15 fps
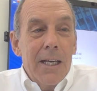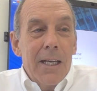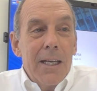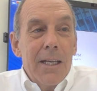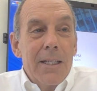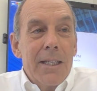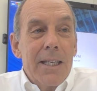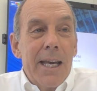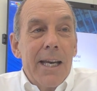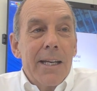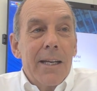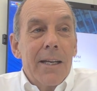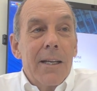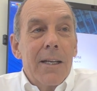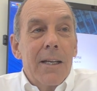is
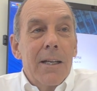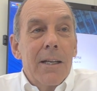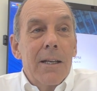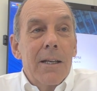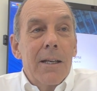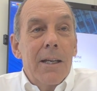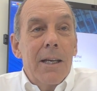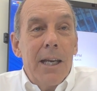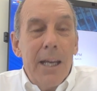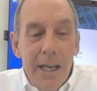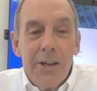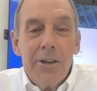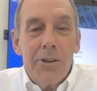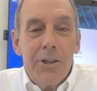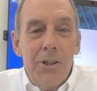that
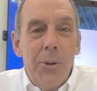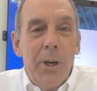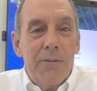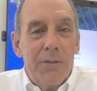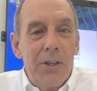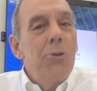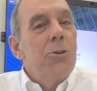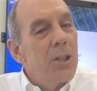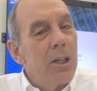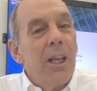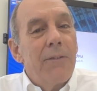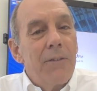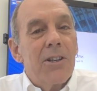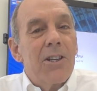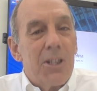here you still
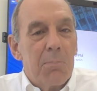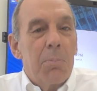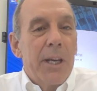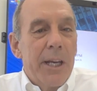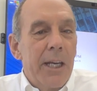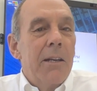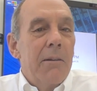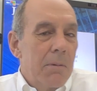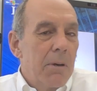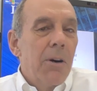have to explain,